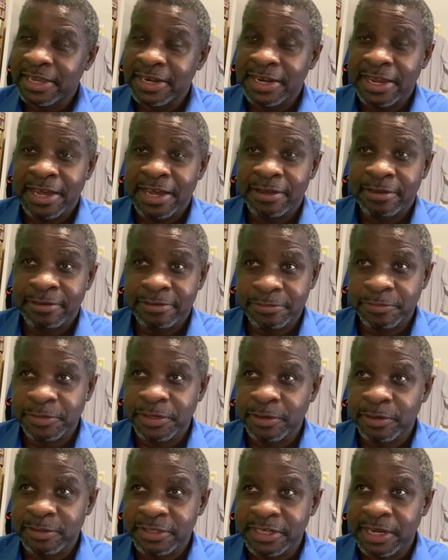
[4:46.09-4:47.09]
and now
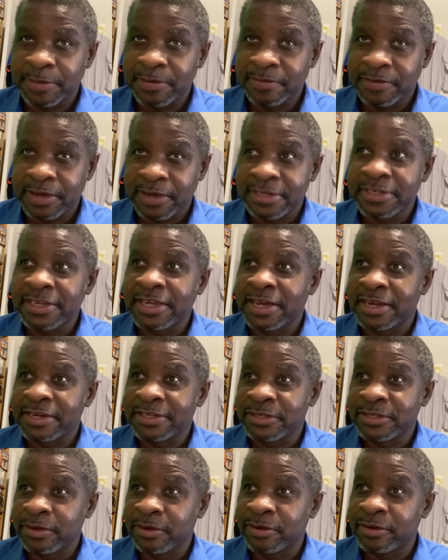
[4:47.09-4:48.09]
we know Jamie Foxx, they got
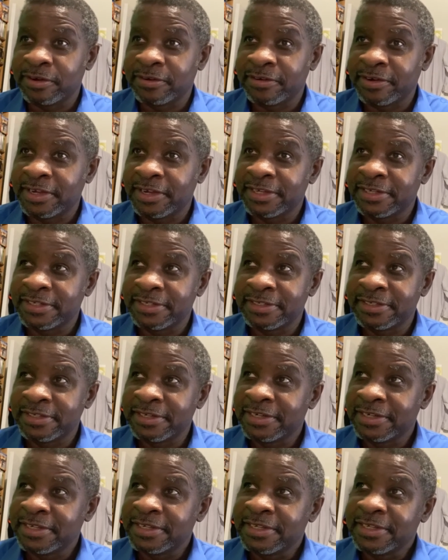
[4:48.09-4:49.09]
his daughter, right? And
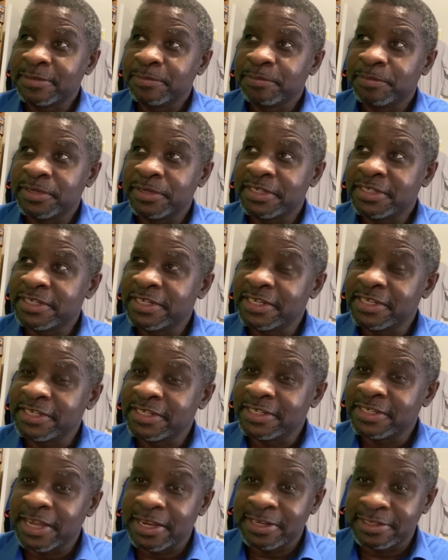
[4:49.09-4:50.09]
but
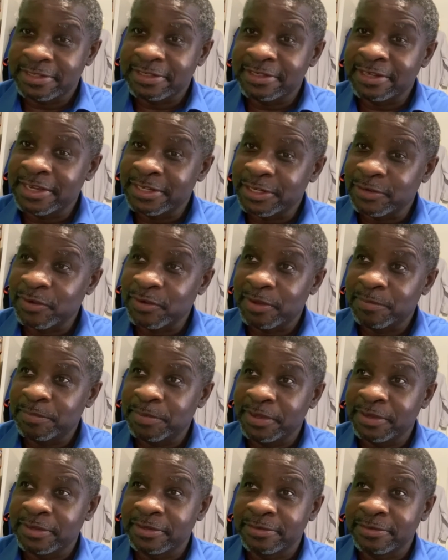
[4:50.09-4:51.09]
Jesus, that that's a great
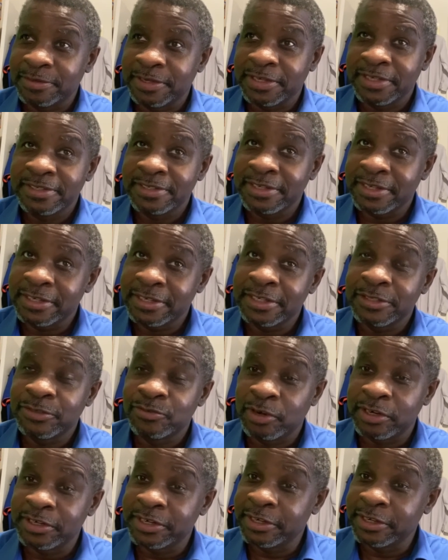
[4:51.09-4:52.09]
pill. Well, I guess
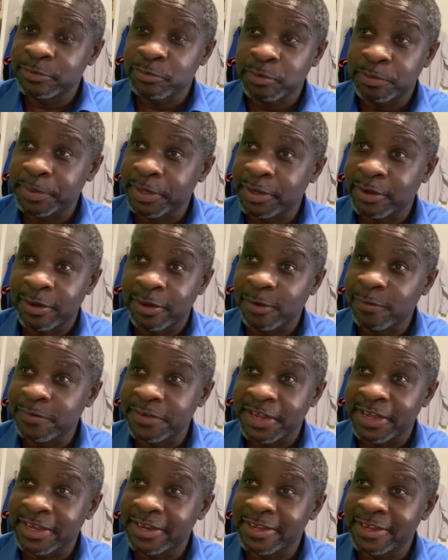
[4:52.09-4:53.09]
drug dealers would be all
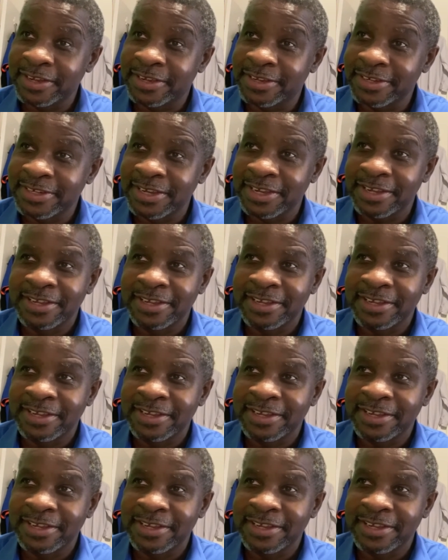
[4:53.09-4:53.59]
over that because